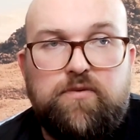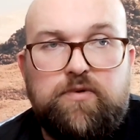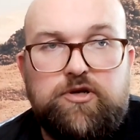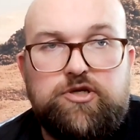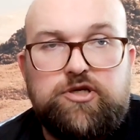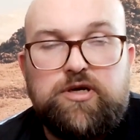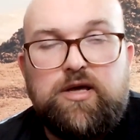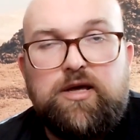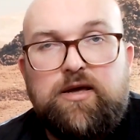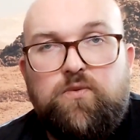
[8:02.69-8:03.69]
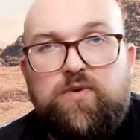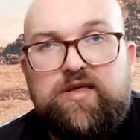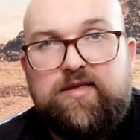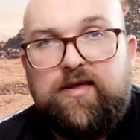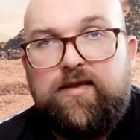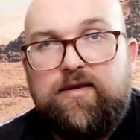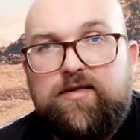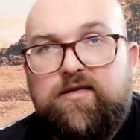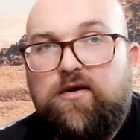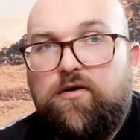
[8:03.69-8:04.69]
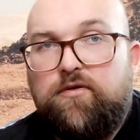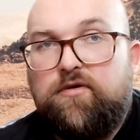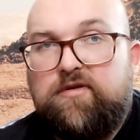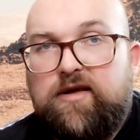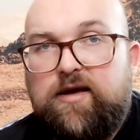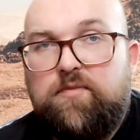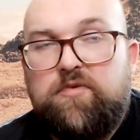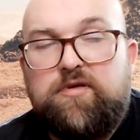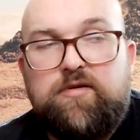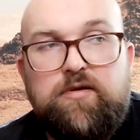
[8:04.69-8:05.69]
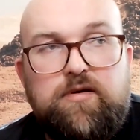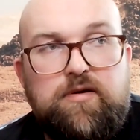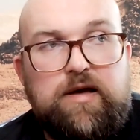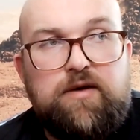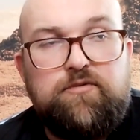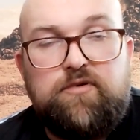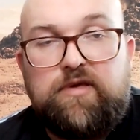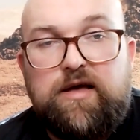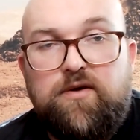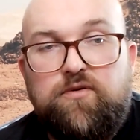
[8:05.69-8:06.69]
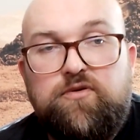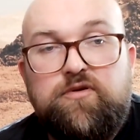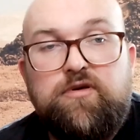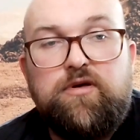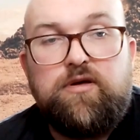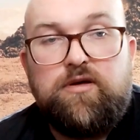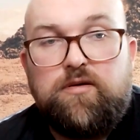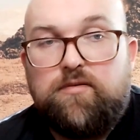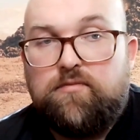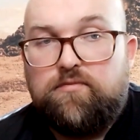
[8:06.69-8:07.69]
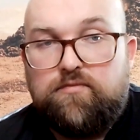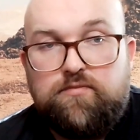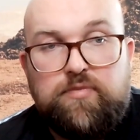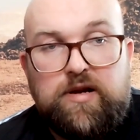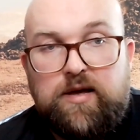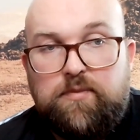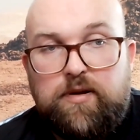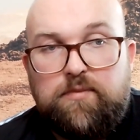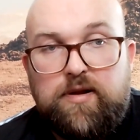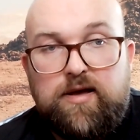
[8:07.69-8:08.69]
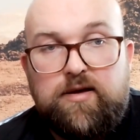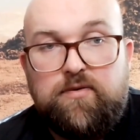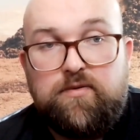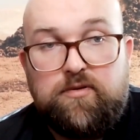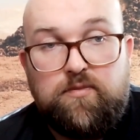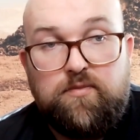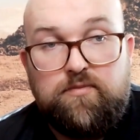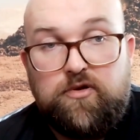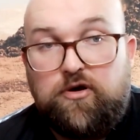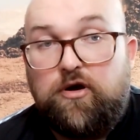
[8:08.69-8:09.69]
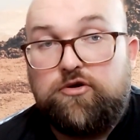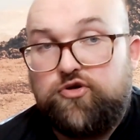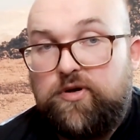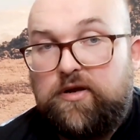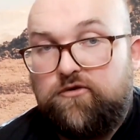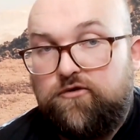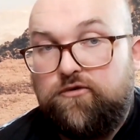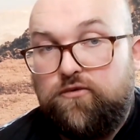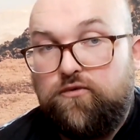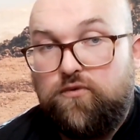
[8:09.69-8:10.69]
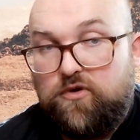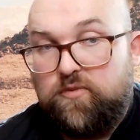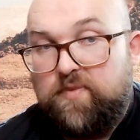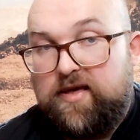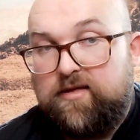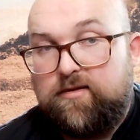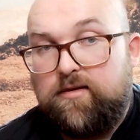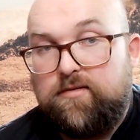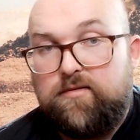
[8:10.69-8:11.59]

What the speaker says: Witch, we've seen this 100 times, Haunted House, blah blah blah. The Conjuring 2 was based on